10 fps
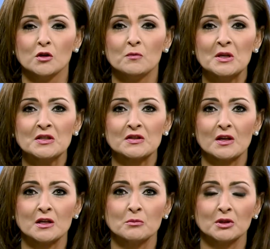You've been
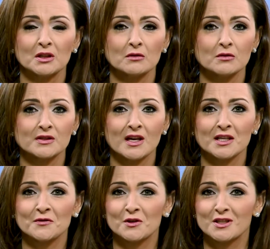studying political
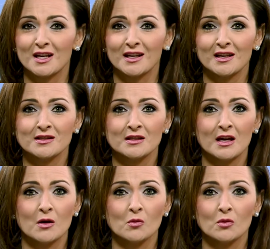science for decades
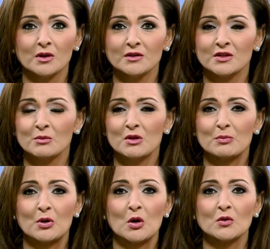now. What are some of
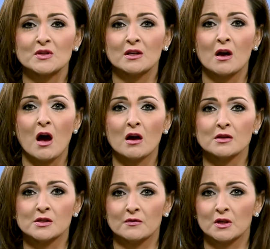the pros and
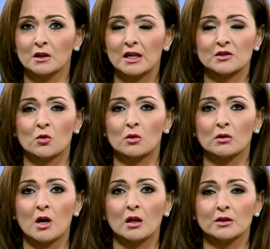cons of an
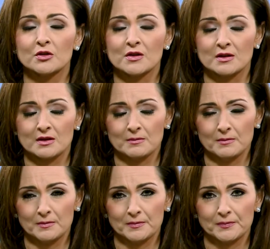electoral college
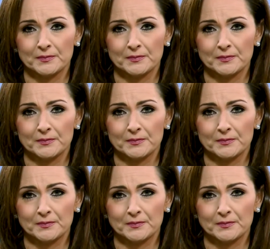system?